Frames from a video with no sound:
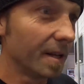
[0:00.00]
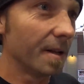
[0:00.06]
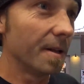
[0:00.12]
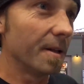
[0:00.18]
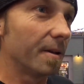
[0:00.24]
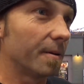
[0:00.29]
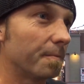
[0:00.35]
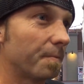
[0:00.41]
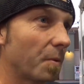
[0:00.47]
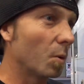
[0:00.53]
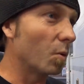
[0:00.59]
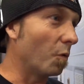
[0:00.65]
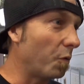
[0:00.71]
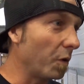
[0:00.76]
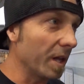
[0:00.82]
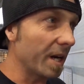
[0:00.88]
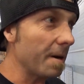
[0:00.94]

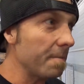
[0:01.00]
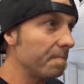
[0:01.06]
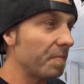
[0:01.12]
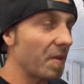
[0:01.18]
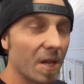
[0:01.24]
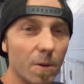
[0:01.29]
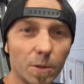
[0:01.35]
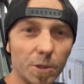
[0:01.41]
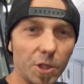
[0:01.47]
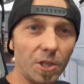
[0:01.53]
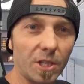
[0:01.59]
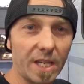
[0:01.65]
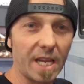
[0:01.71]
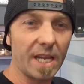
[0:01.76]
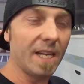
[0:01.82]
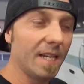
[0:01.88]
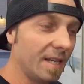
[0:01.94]
We'll fill it up, we'll turn the
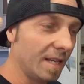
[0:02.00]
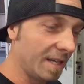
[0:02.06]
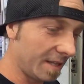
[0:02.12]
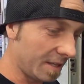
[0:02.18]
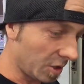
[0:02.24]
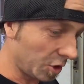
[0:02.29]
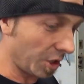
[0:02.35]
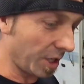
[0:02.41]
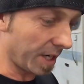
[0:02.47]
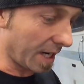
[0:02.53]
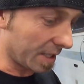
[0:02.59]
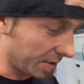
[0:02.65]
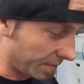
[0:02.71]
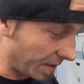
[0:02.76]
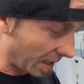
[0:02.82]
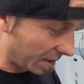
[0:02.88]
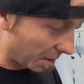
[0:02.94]
key, and I'll show you guys
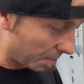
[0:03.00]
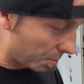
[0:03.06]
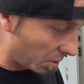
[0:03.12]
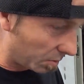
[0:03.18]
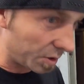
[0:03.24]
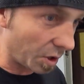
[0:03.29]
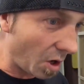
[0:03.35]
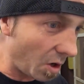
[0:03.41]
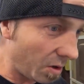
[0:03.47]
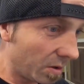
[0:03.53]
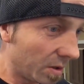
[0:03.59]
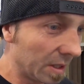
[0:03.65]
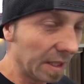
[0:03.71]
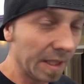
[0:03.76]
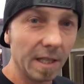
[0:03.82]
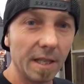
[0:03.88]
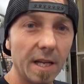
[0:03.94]
if that thing moves at all.
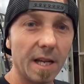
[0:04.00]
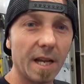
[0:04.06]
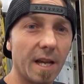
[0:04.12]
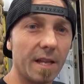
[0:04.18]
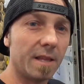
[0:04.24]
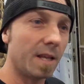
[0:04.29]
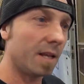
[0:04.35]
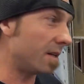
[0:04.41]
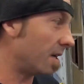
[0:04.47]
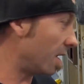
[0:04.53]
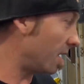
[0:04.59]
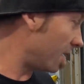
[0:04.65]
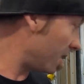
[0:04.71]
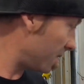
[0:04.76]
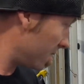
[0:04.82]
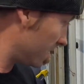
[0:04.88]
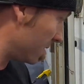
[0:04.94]
And then uh,